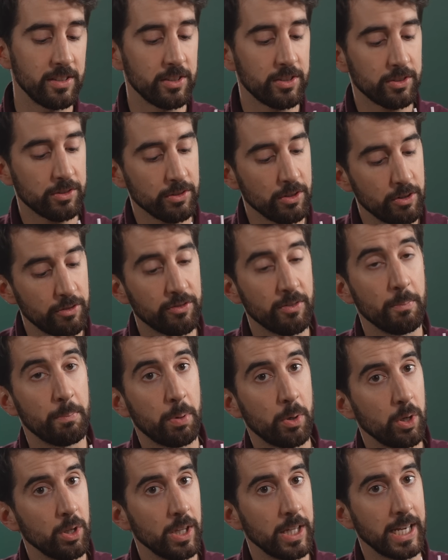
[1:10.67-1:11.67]
the screw from
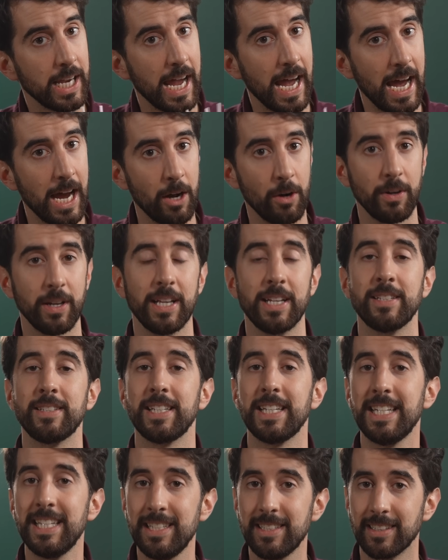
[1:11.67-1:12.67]
pulling out as
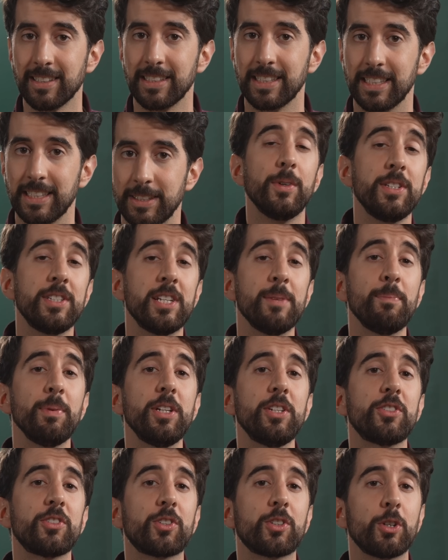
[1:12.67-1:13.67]
easily. When simply
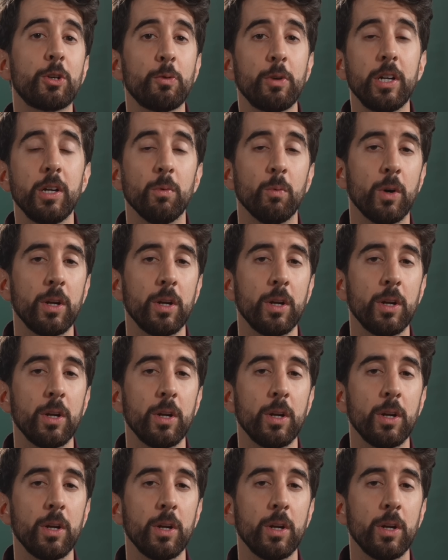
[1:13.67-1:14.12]
screwing